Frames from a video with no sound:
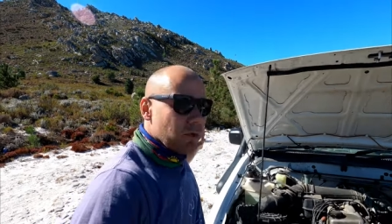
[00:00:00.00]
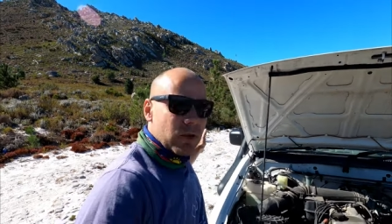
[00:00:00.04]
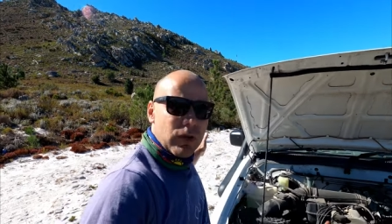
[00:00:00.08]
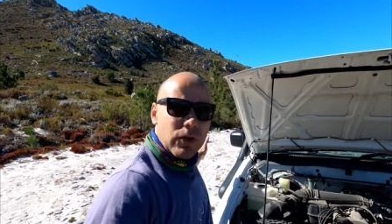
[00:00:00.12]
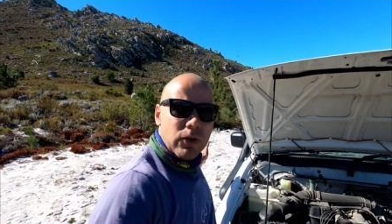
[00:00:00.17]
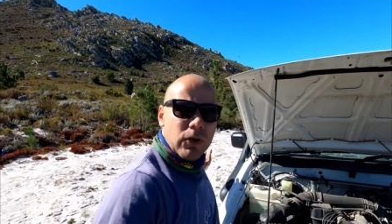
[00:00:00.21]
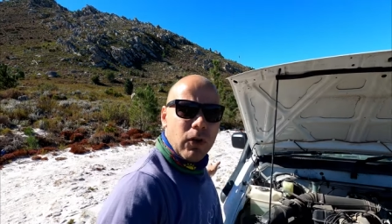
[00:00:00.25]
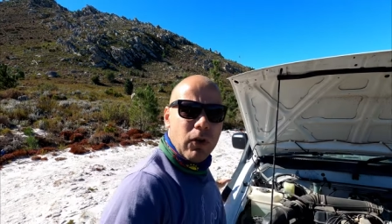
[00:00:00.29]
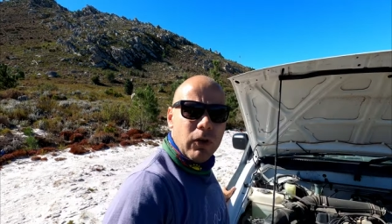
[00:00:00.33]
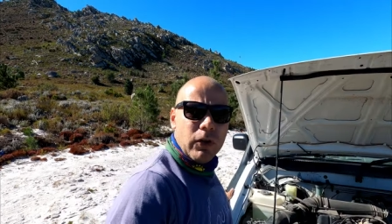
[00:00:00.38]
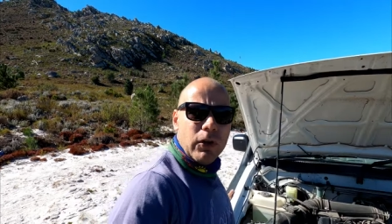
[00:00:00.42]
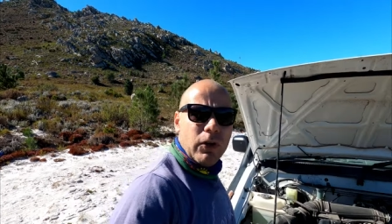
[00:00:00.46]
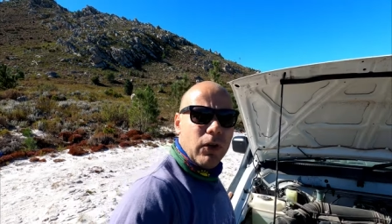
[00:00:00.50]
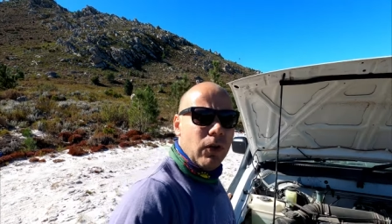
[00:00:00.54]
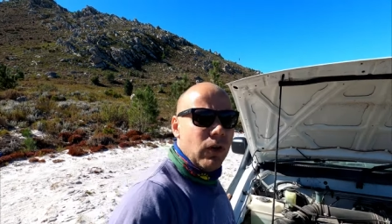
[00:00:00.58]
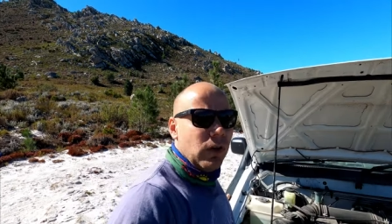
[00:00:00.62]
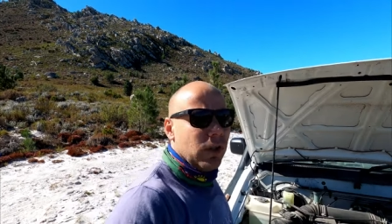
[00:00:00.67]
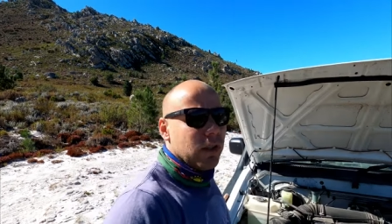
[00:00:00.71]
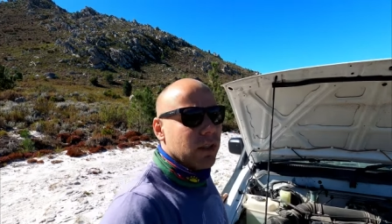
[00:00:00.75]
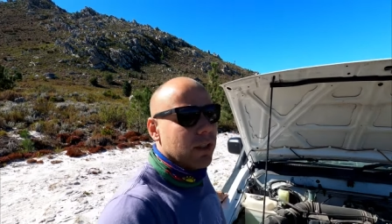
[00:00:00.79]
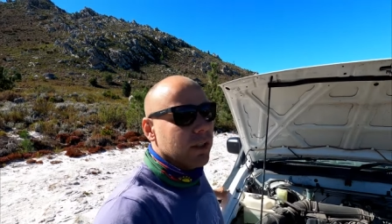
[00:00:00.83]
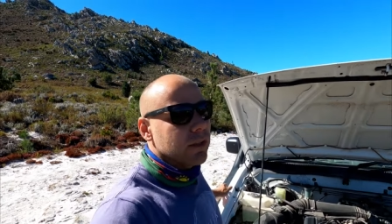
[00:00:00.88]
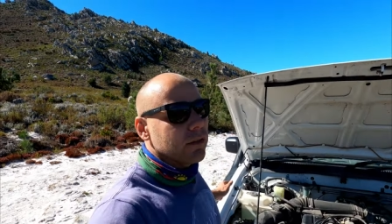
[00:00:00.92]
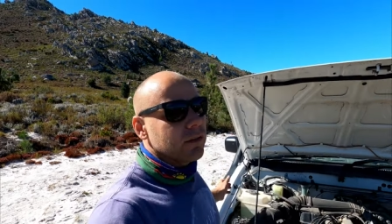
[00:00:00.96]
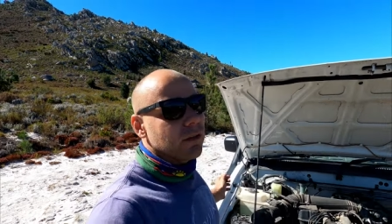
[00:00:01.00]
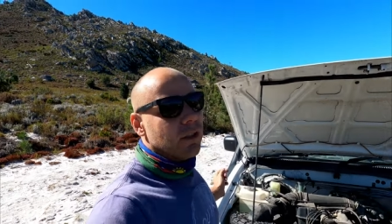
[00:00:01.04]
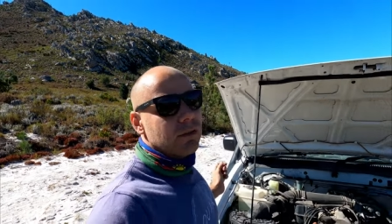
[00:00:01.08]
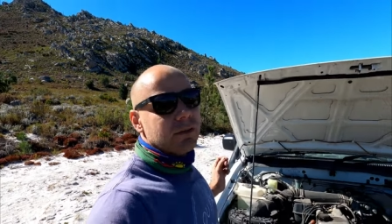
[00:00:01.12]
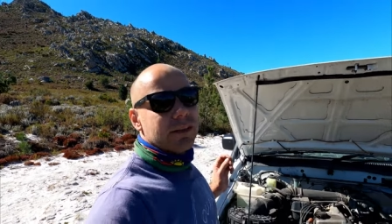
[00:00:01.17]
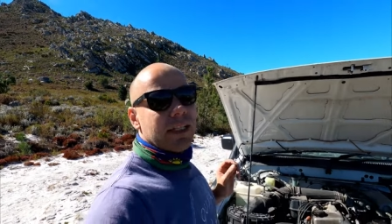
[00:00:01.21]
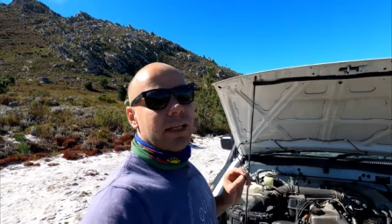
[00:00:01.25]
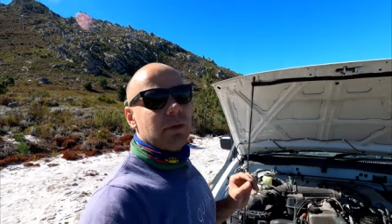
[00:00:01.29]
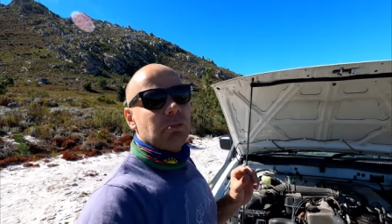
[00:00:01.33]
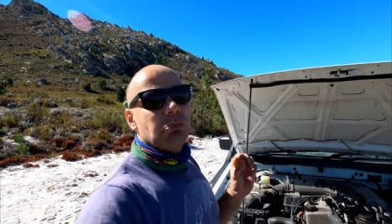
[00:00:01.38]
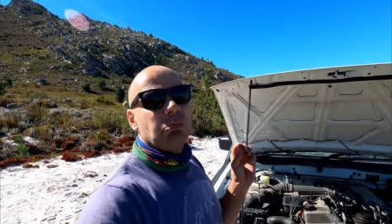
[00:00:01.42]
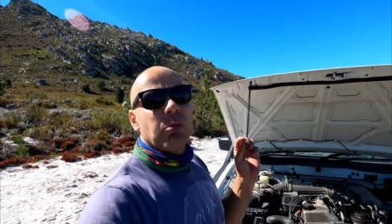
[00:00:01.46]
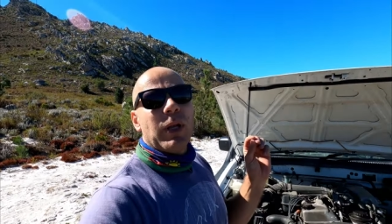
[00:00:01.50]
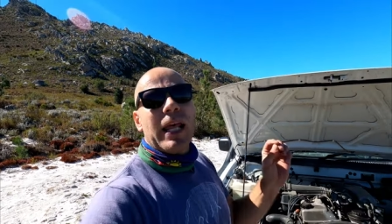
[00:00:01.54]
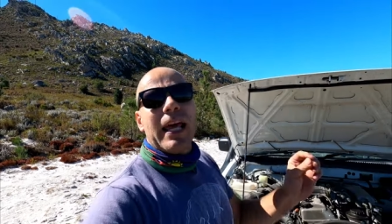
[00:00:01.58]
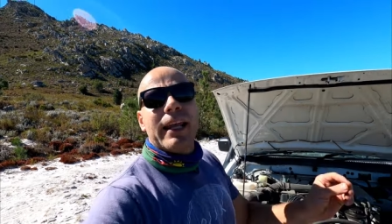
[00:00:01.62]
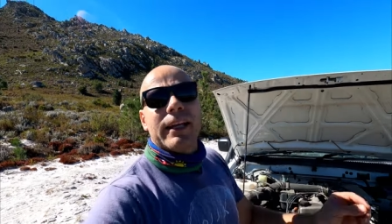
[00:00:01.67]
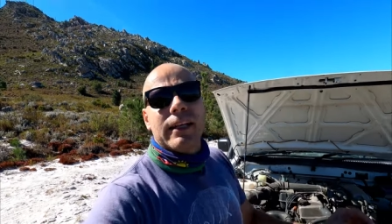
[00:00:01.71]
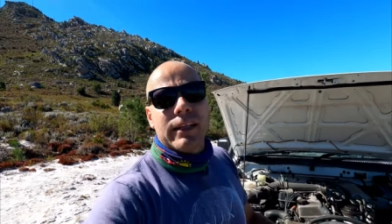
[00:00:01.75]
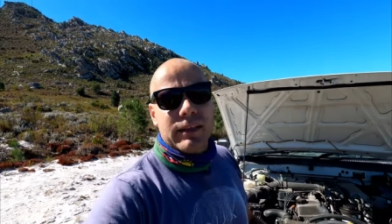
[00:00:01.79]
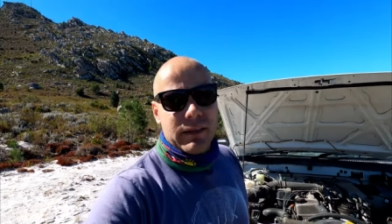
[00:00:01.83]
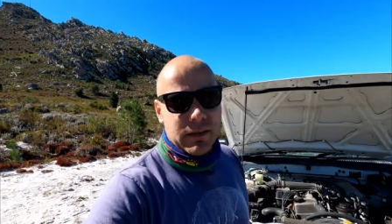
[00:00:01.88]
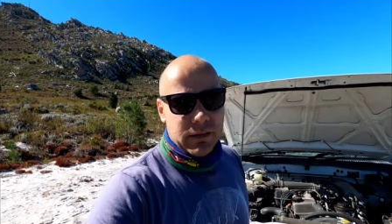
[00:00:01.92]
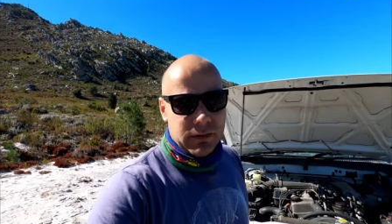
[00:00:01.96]
for the snorkel. Not that I'm
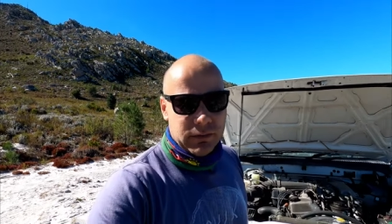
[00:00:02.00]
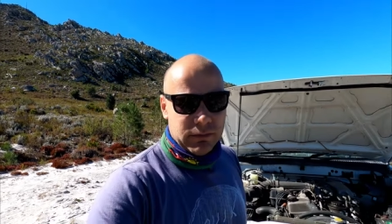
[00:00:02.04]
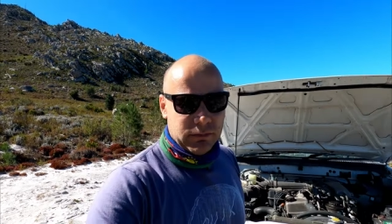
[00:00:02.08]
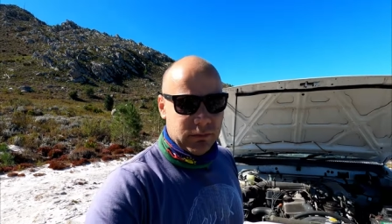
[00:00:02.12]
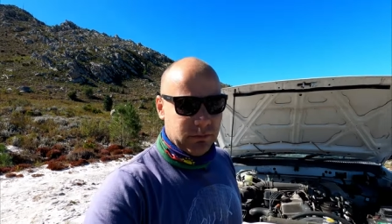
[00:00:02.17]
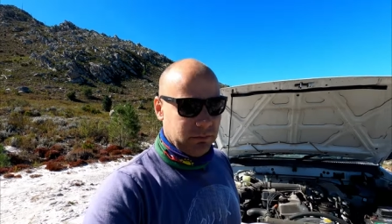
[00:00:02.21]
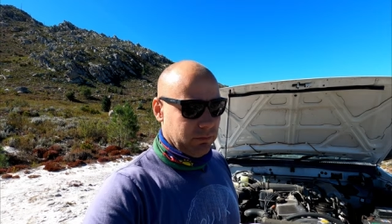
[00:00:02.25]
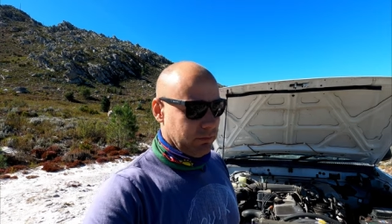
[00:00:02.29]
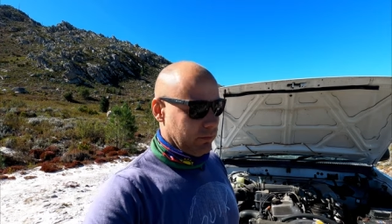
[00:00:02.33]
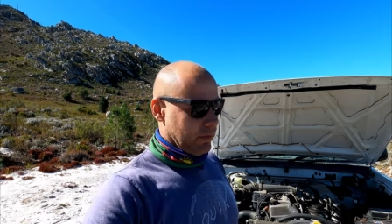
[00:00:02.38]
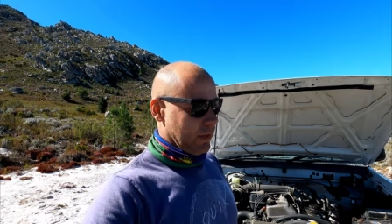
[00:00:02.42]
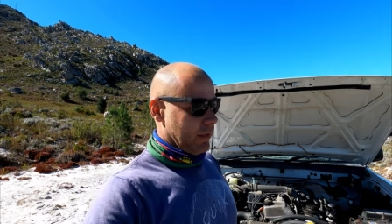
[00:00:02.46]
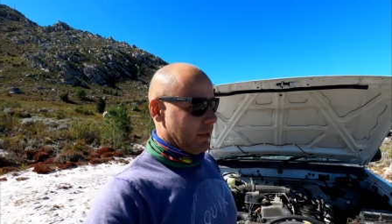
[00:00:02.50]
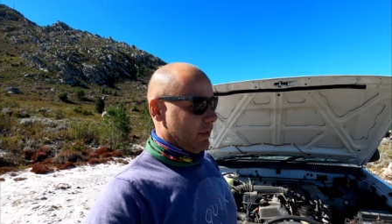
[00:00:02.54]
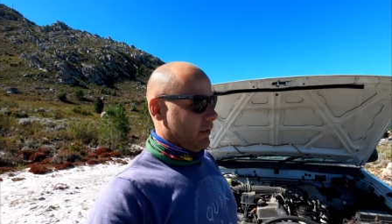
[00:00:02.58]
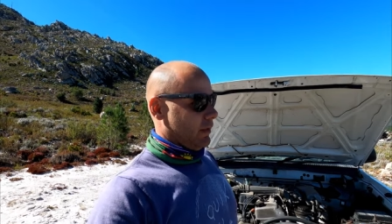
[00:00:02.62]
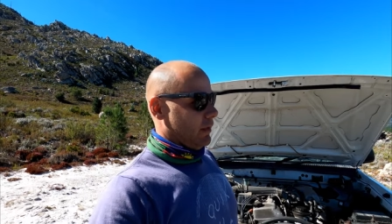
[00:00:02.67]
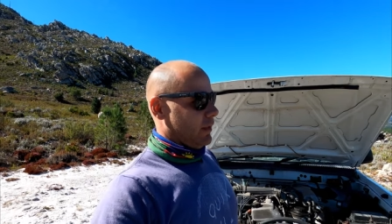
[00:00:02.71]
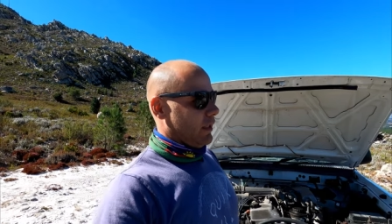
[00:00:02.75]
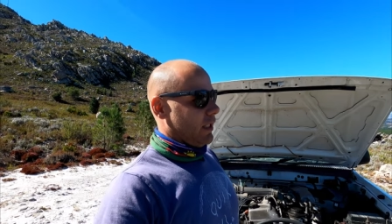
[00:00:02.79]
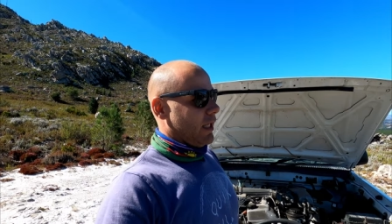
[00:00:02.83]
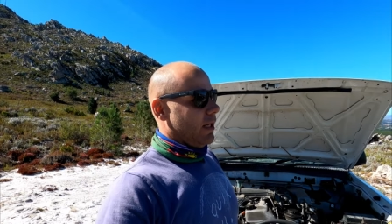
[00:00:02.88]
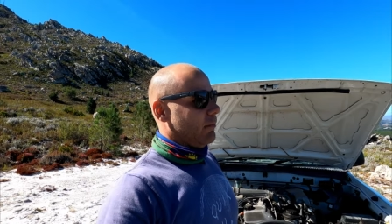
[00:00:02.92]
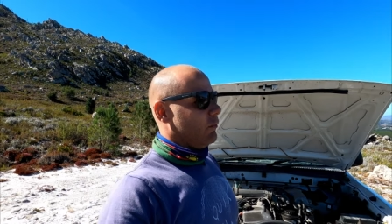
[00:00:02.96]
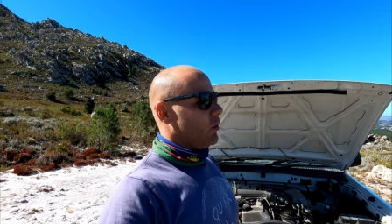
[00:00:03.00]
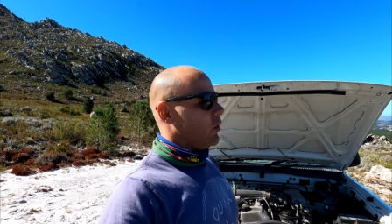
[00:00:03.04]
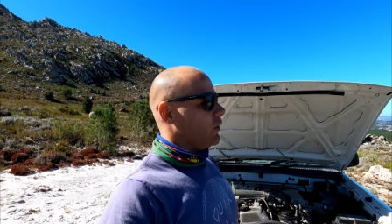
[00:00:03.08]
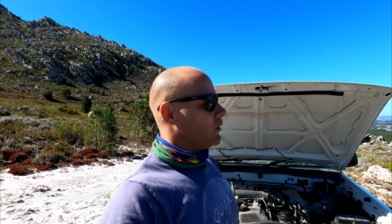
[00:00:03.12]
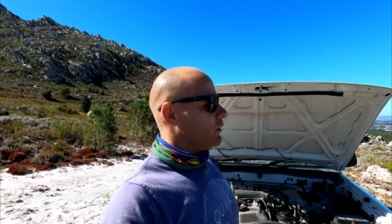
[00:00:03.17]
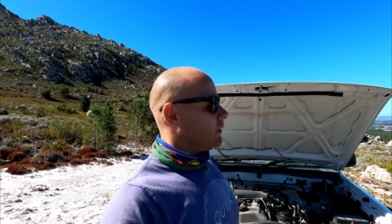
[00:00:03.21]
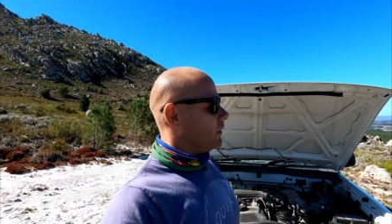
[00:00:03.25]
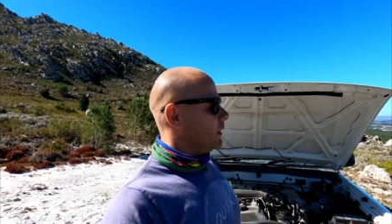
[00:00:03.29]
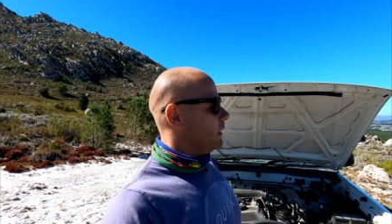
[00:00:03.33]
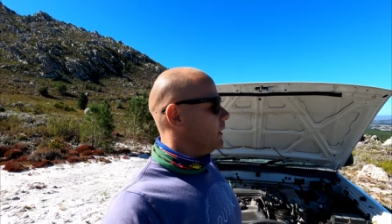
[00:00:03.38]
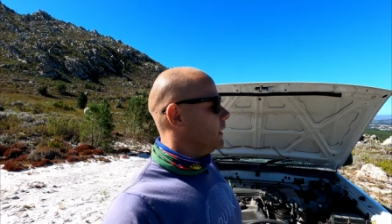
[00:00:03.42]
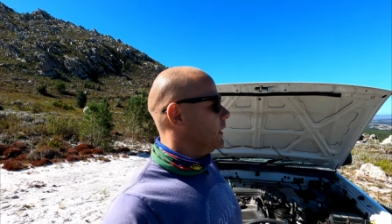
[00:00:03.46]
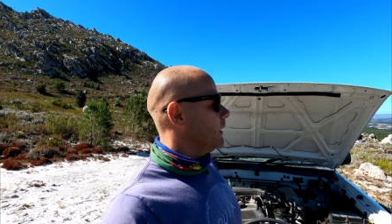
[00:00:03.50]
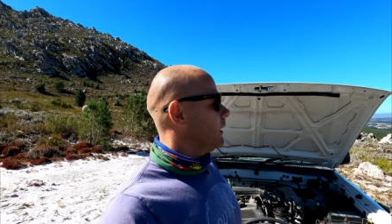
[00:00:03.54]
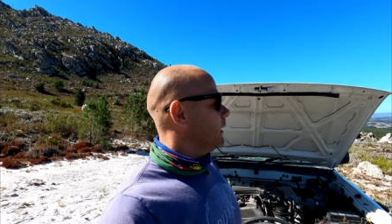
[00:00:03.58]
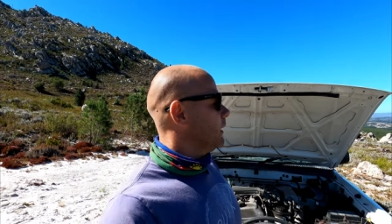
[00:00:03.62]
planning. I'm not